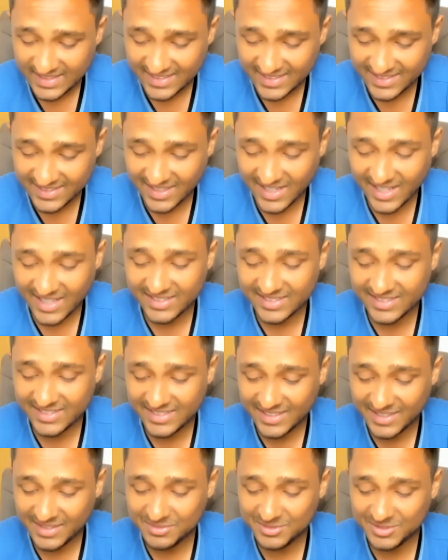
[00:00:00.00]

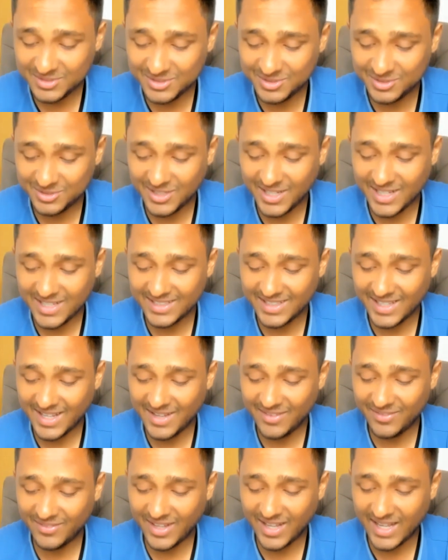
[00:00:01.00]
Rajyam
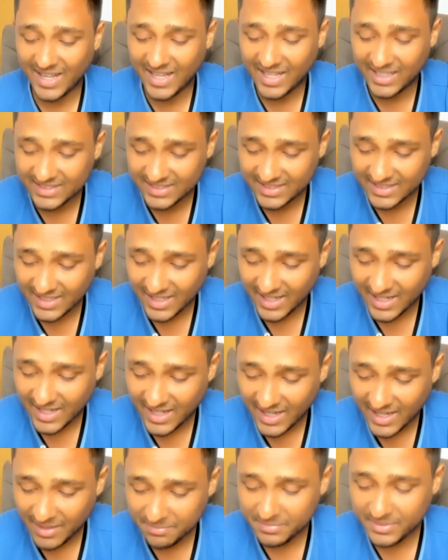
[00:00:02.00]
Suranam
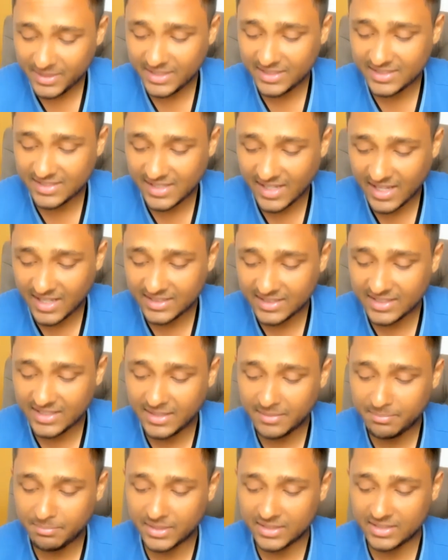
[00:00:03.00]

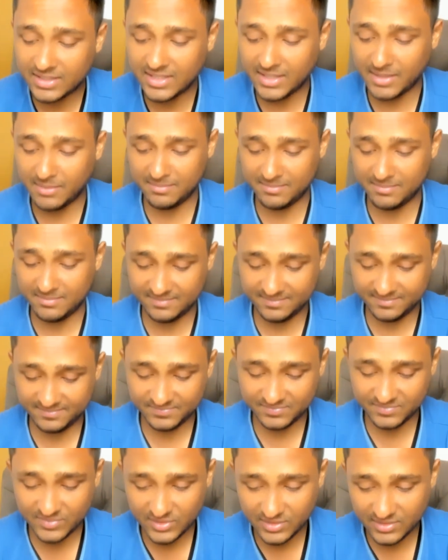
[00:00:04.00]
Apichadhi Patyam.
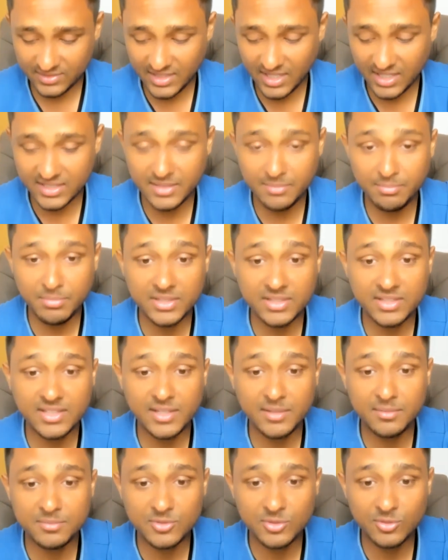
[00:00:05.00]

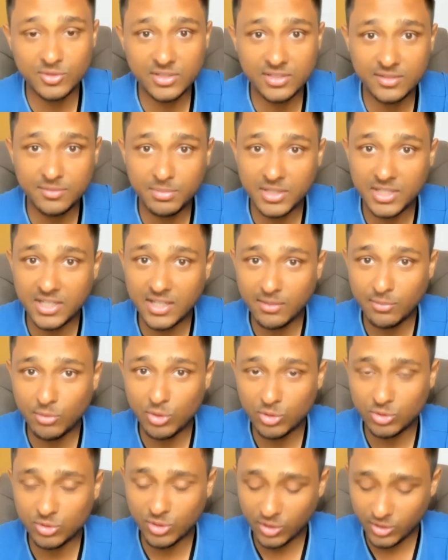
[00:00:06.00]
Adhipatyam. So he is speaking
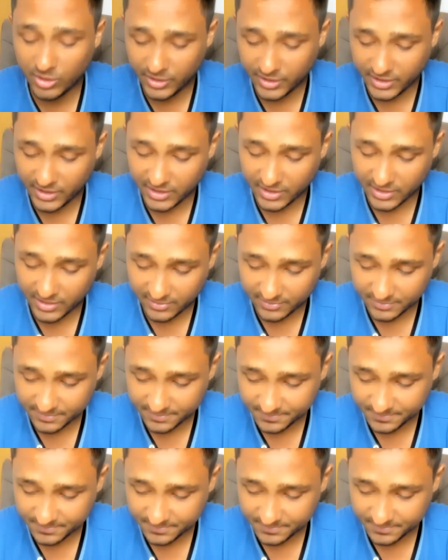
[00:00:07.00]
about authority here.